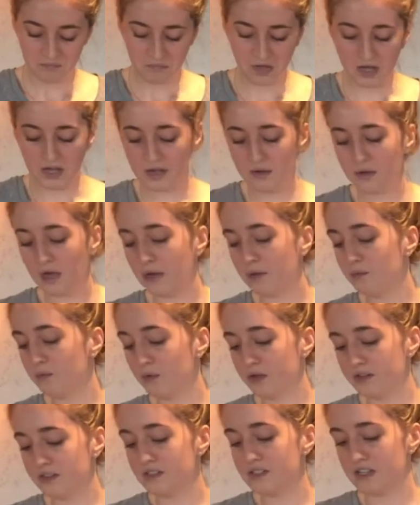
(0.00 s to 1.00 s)
I
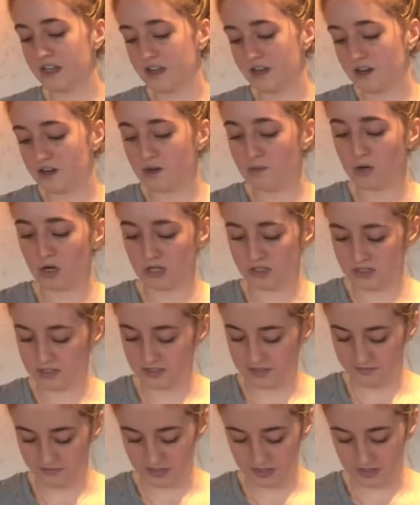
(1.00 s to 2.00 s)
wouldn't say you're a
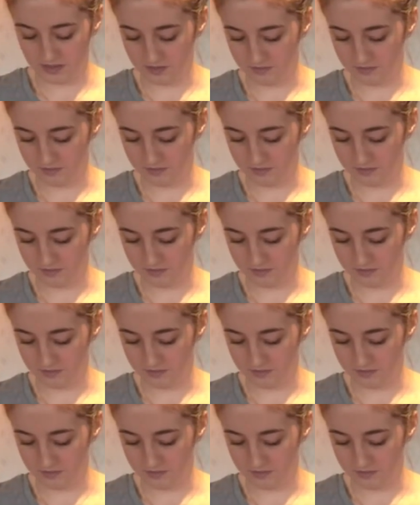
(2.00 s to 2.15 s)
parsley fan.